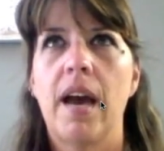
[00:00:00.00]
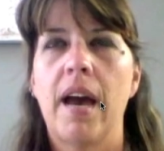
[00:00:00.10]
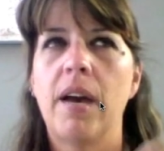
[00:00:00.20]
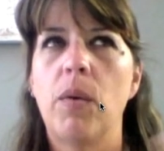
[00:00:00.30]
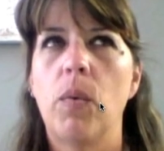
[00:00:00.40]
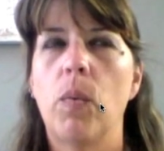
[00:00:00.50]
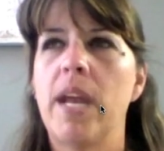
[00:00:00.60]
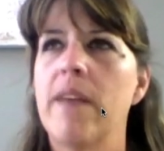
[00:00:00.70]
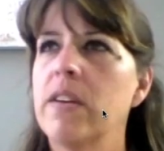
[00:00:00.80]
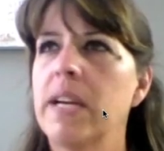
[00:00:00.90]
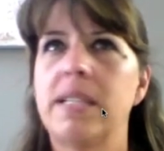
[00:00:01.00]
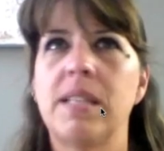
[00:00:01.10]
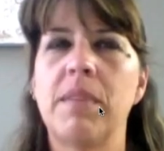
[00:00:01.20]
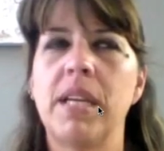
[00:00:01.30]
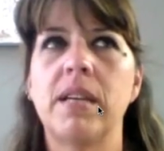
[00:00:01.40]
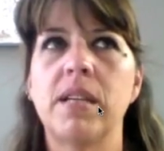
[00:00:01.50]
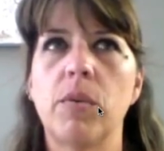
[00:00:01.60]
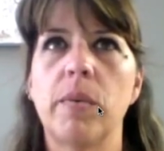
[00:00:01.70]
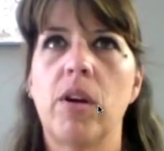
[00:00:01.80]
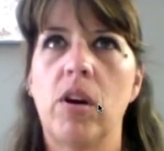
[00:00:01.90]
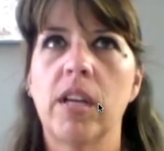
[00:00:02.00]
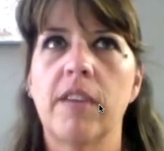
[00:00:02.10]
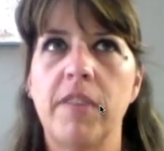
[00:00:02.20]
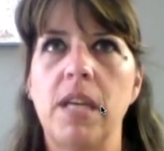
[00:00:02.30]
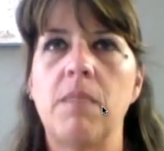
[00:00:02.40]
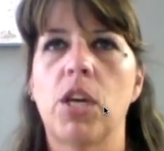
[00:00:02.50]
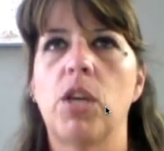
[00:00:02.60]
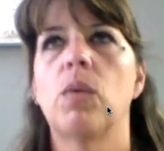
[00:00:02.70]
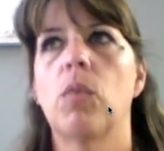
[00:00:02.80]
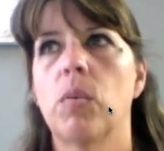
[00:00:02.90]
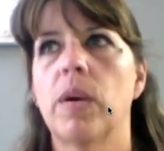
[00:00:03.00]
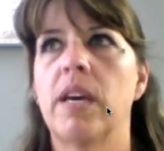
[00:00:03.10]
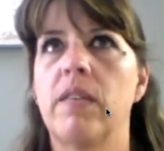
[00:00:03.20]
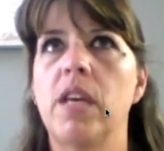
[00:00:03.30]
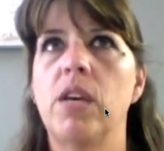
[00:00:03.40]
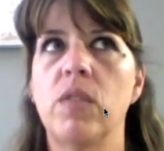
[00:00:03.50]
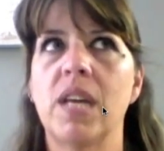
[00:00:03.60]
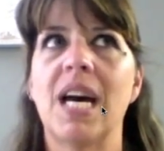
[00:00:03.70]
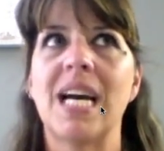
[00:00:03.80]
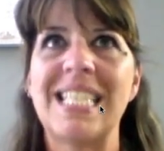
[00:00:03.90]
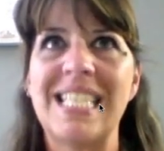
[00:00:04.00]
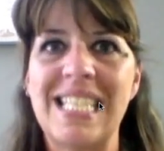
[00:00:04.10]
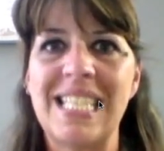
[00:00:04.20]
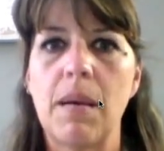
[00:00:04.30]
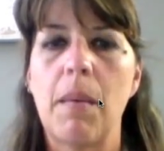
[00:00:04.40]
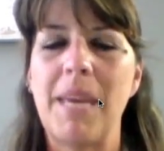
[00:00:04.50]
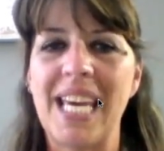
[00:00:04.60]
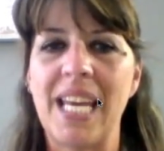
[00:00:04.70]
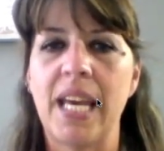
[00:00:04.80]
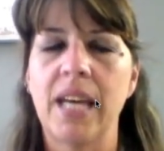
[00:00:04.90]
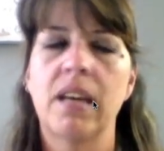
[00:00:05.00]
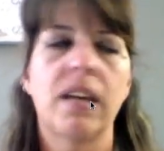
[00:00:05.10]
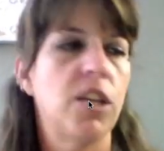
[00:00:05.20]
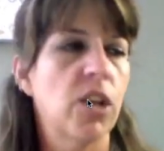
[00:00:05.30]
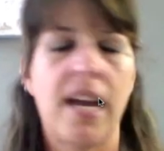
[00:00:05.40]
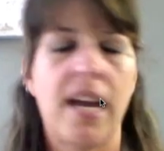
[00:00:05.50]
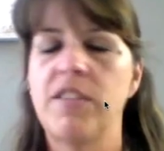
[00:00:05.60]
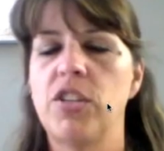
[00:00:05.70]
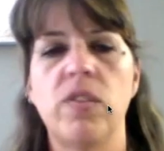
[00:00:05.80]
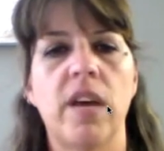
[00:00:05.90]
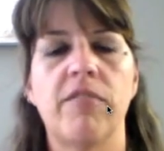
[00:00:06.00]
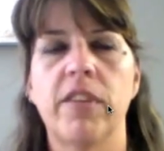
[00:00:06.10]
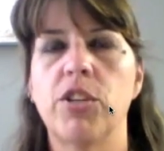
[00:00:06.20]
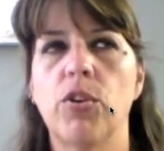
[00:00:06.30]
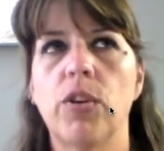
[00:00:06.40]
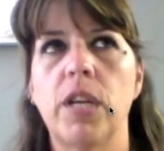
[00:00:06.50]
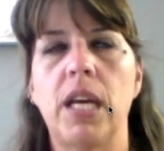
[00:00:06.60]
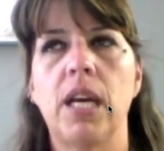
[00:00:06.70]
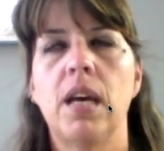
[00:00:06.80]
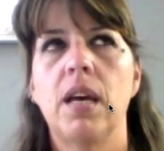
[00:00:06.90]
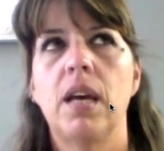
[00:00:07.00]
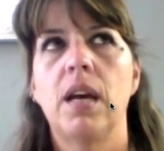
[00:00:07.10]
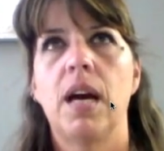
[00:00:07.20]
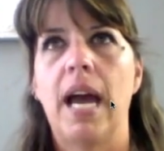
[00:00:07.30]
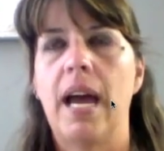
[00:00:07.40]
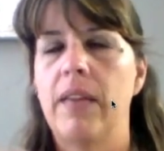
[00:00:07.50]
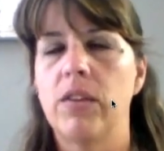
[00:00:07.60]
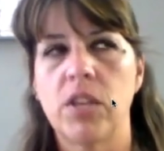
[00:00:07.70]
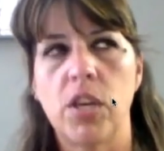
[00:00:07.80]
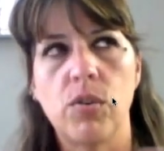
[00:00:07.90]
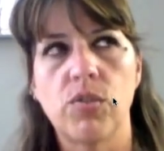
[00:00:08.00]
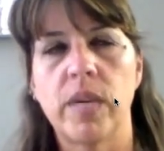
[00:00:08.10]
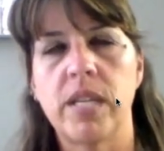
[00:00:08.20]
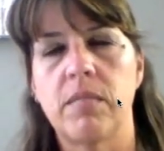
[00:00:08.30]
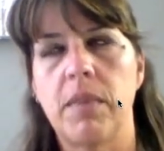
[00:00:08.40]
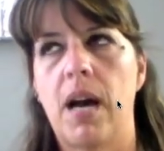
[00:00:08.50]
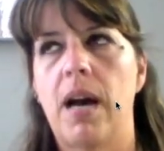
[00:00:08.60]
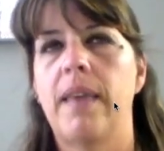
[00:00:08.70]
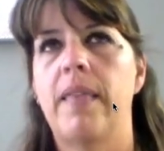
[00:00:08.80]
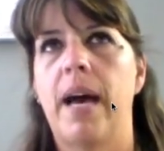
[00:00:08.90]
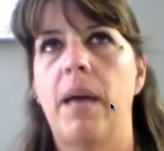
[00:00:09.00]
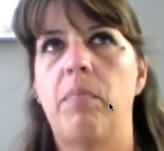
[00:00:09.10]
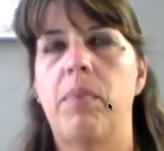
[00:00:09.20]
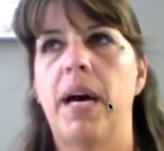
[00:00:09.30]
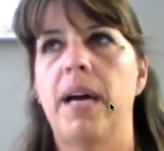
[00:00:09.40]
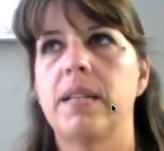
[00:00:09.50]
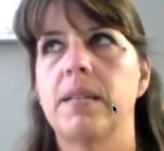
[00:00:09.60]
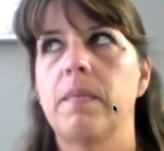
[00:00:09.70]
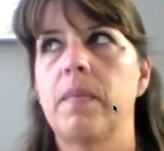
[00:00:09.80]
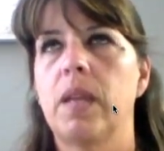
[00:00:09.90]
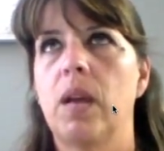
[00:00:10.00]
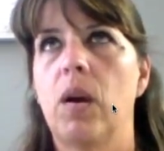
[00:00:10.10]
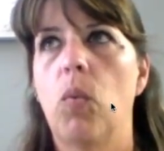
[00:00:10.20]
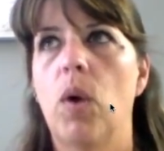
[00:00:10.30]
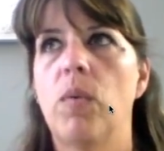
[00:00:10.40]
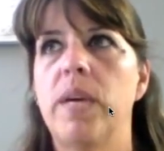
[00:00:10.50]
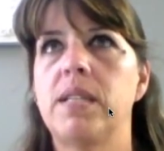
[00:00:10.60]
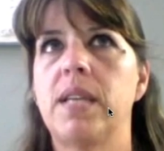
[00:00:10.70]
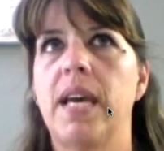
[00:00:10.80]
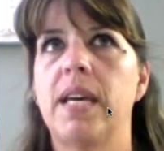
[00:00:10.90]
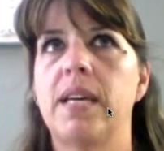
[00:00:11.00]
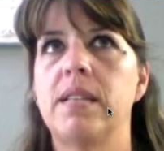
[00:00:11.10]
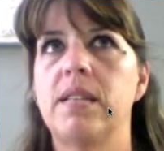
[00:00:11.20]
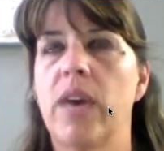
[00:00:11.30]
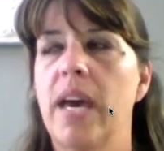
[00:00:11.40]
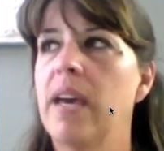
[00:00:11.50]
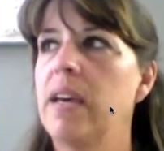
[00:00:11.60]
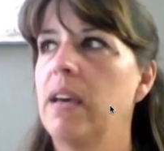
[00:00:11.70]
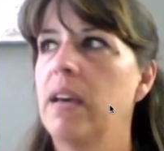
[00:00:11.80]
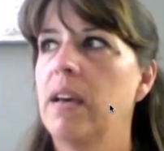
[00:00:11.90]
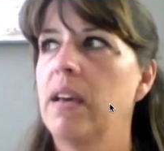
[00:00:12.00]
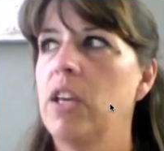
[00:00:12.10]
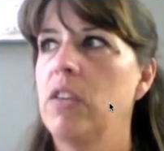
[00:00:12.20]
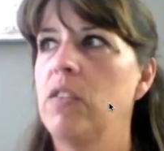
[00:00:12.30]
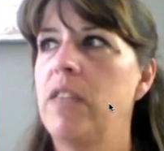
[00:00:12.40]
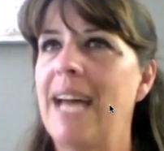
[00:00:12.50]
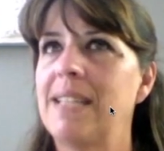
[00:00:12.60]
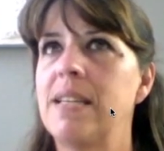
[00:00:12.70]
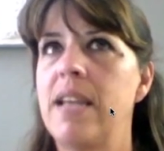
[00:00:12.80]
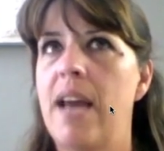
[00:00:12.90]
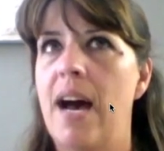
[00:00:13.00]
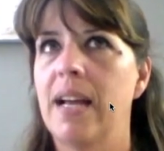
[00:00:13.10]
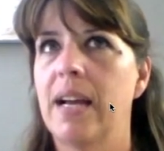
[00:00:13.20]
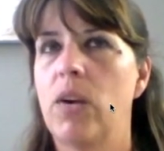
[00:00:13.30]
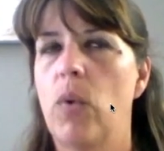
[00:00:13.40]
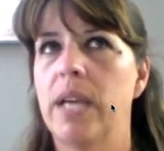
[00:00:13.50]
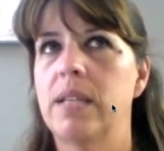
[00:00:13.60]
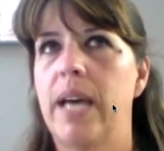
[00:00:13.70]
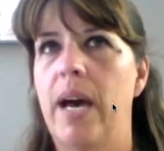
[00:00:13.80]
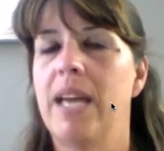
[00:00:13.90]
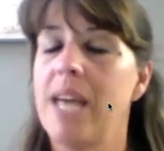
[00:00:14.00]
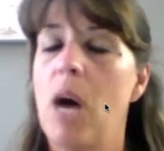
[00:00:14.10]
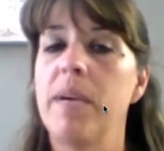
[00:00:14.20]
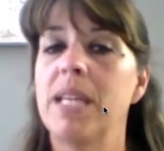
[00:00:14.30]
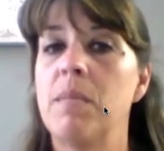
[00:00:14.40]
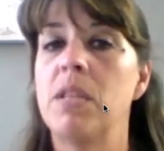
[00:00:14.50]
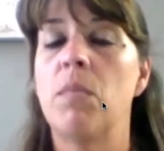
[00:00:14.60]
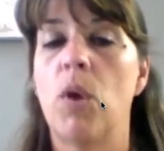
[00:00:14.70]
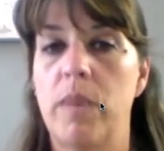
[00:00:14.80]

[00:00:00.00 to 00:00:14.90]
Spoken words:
whenever somebody does what we call like a phonemic cue, where we're giving you the beginning, you're going to have that for eternity. And there's a huge reason behind that. But what we say is, okay, that's not going to help. It's helping them in the moment.